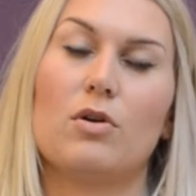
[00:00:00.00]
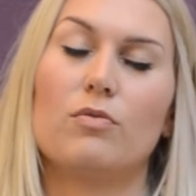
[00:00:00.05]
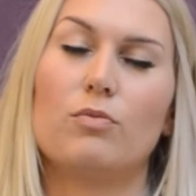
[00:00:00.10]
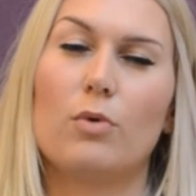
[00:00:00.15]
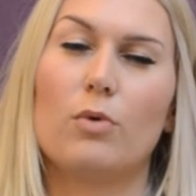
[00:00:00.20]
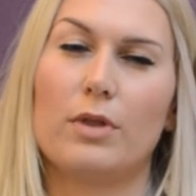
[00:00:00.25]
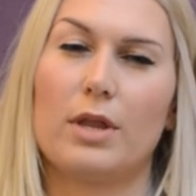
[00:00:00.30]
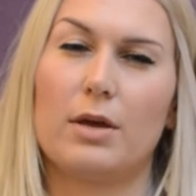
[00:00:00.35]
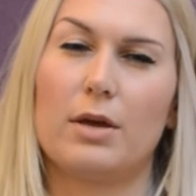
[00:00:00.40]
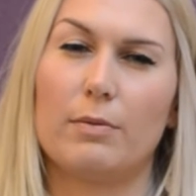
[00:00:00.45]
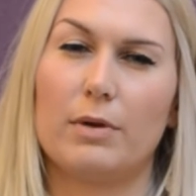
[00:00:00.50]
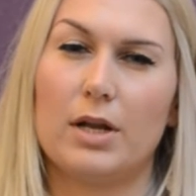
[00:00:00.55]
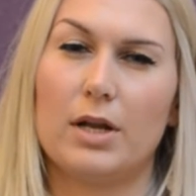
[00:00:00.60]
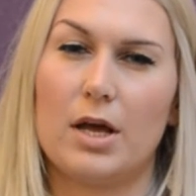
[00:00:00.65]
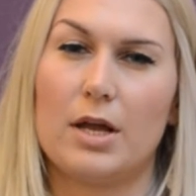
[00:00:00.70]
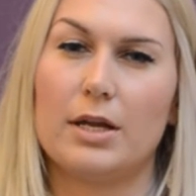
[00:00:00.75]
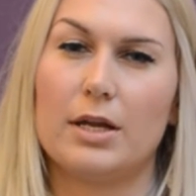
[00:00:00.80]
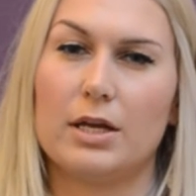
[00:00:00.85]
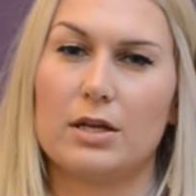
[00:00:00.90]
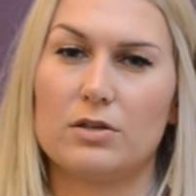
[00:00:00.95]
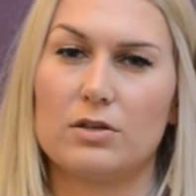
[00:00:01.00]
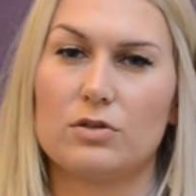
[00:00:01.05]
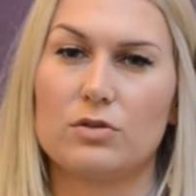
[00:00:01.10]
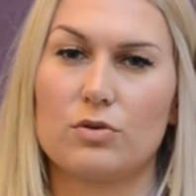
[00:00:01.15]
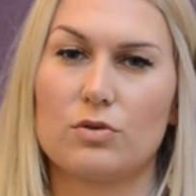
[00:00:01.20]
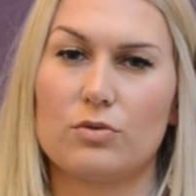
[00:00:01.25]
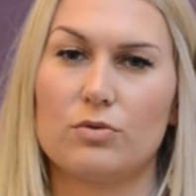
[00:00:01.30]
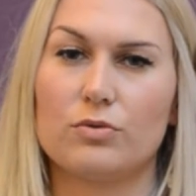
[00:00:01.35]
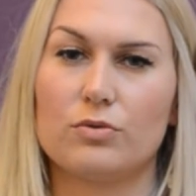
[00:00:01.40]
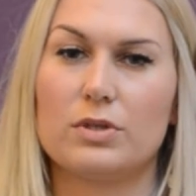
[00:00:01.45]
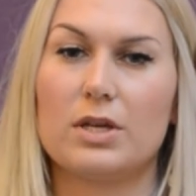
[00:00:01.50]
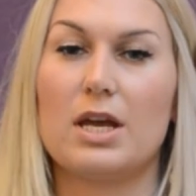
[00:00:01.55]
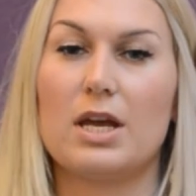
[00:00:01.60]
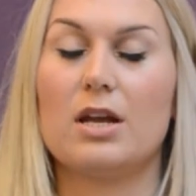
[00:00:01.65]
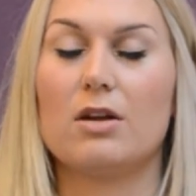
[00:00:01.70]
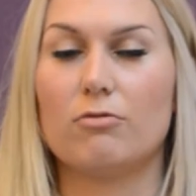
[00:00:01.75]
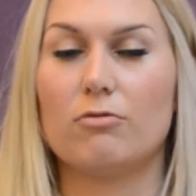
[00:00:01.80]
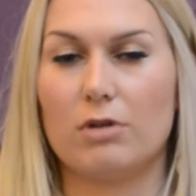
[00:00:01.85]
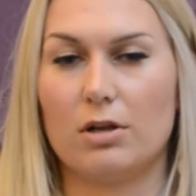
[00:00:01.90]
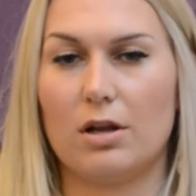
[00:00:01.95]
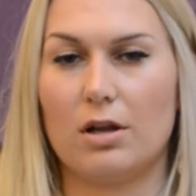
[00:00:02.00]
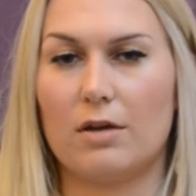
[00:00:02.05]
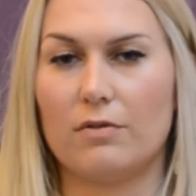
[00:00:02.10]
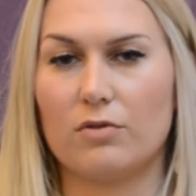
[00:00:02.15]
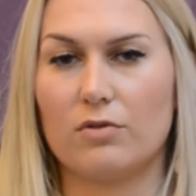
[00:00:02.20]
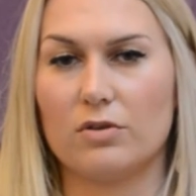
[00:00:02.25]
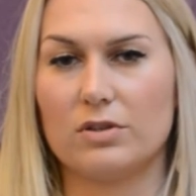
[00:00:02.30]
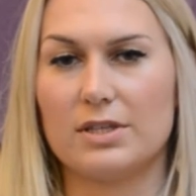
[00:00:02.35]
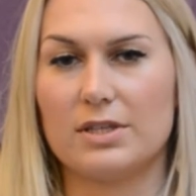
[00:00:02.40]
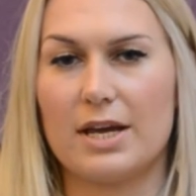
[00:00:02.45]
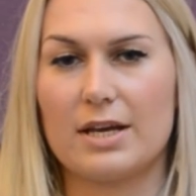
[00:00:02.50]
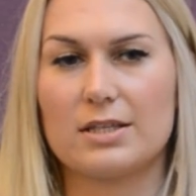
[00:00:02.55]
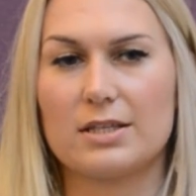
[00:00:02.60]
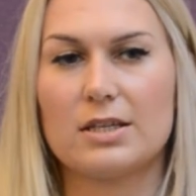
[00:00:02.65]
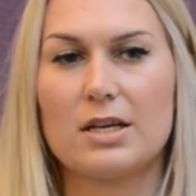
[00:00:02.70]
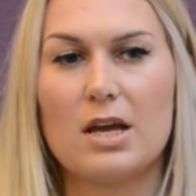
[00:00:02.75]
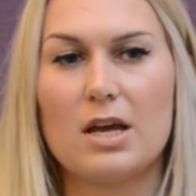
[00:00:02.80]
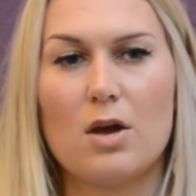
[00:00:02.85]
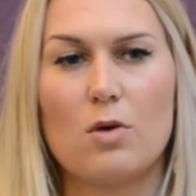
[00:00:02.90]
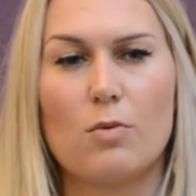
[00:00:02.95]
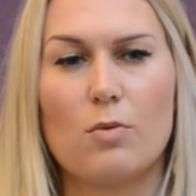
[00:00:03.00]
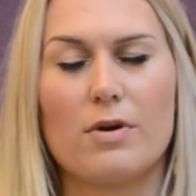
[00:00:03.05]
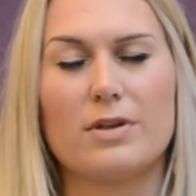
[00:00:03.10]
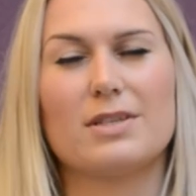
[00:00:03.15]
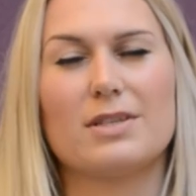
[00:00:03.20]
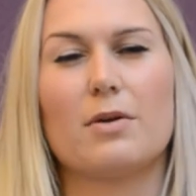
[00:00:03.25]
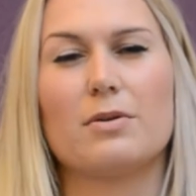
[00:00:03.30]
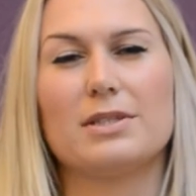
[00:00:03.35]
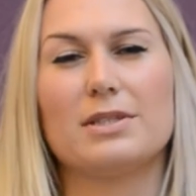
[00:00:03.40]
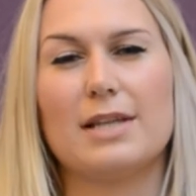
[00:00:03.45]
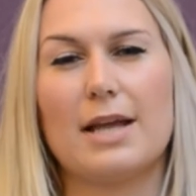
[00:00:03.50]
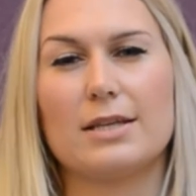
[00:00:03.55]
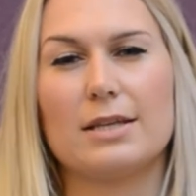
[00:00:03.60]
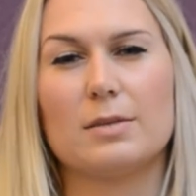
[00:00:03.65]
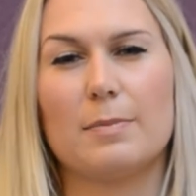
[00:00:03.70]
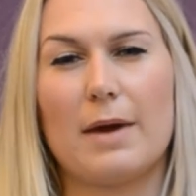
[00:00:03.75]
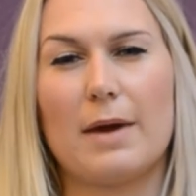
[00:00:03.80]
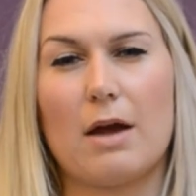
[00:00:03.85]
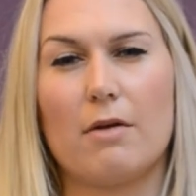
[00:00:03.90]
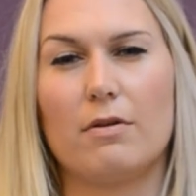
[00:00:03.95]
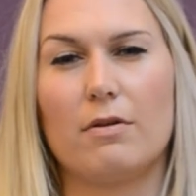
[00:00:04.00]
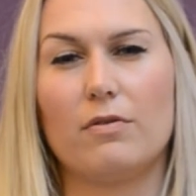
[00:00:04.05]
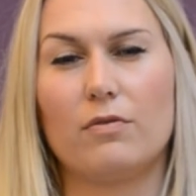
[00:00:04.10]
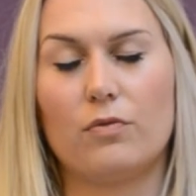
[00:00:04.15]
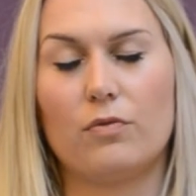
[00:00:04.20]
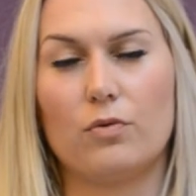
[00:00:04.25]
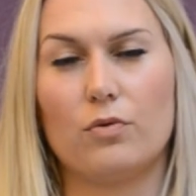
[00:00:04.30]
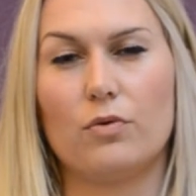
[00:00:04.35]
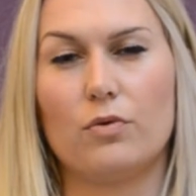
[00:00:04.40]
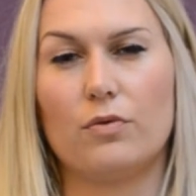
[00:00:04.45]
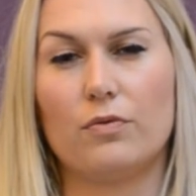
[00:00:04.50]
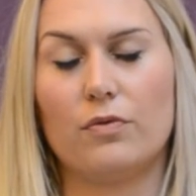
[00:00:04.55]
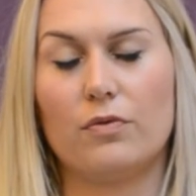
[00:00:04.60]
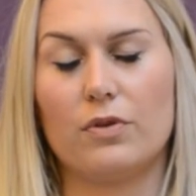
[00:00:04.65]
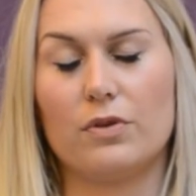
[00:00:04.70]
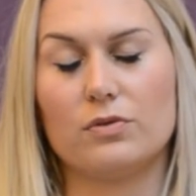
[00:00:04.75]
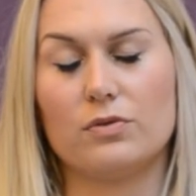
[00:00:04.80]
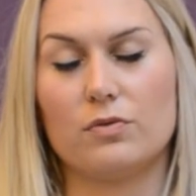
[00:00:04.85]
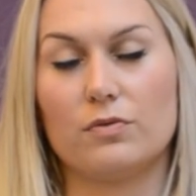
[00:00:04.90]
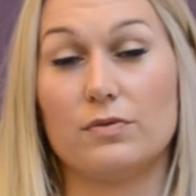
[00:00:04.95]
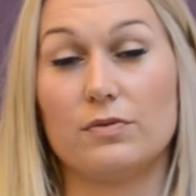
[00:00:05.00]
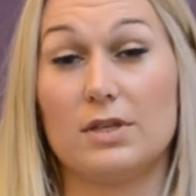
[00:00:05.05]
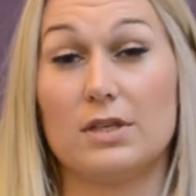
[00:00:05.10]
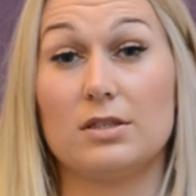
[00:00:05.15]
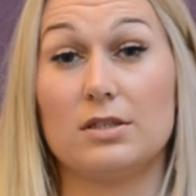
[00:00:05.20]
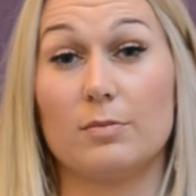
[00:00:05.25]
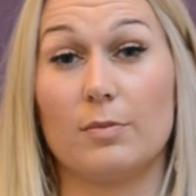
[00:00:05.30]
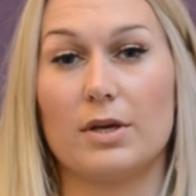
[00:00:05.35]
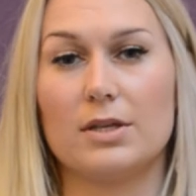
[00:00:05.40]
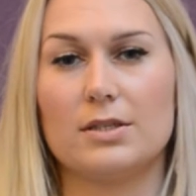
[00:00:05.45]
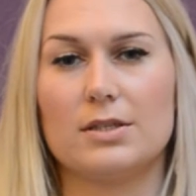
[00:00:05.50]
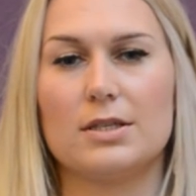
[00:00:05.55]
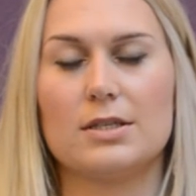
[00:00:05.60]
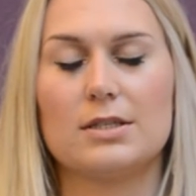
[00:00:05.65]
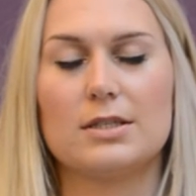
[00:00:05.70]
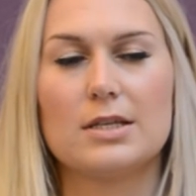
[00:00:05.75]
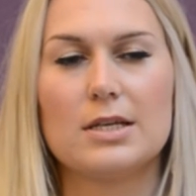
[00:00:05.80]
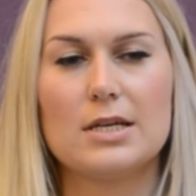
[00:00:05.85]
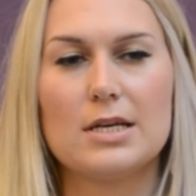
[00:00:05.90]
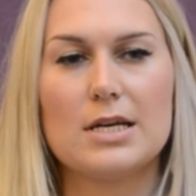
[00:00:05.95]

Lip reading: of what they were learning in schools in a real-life context, whereas that was less apparent for the sort of systemisers.